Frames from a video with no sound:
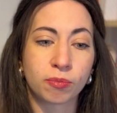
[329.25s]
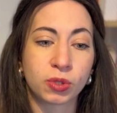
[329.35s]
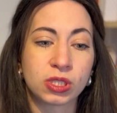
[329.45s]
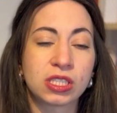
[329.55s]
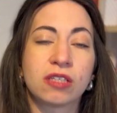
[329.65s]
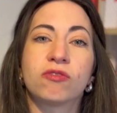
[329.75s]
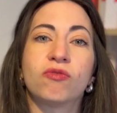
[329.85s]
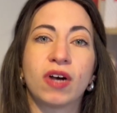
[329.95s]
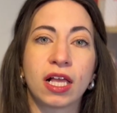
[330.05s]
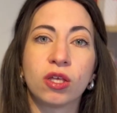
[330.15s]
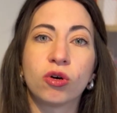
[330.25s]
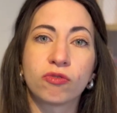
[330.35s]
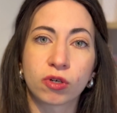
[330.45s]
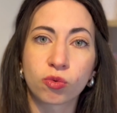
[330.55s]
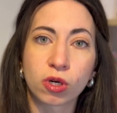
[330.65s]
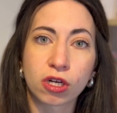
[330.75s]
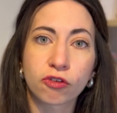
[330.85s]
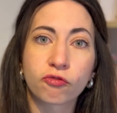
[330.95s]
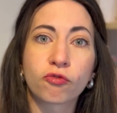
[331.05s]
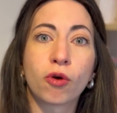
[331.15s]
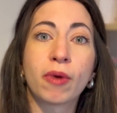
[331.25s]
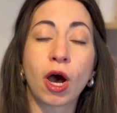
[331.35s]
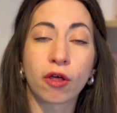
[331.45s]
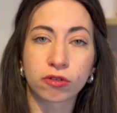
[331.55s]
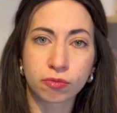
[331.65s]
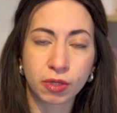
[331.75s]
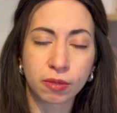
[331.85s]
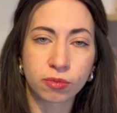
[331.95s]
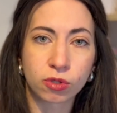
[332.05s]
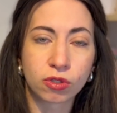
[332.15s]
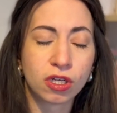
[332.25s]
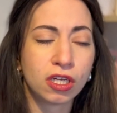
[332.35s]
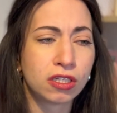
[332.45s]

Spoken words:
perceived value of our work from other people.